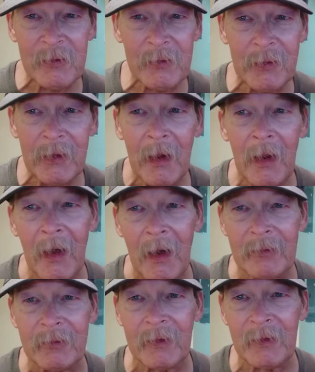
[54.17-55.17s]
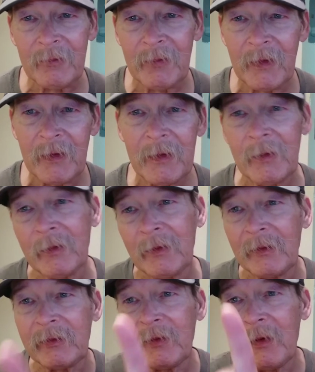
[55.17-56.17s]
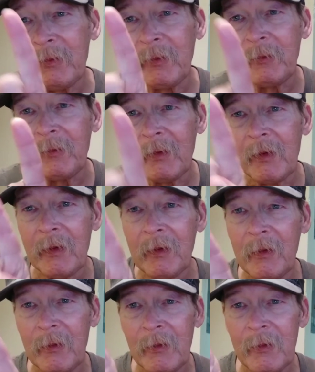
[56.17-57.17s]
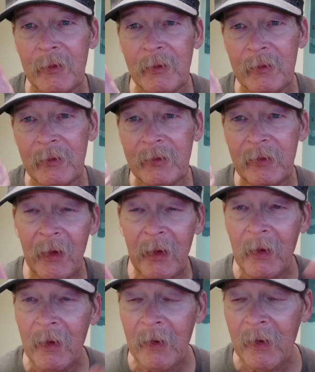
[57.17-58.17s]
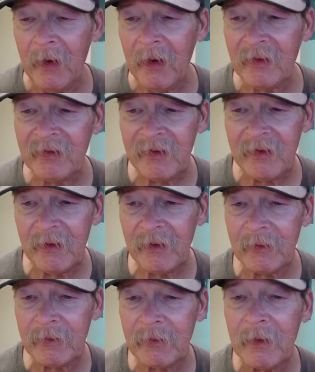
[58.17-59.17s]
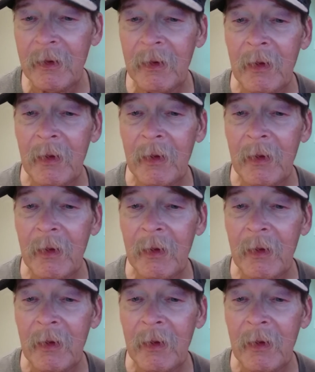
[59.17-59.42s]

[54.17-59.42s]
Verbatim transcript: to it. I've got a video, it'll show up in one of the corners at the end,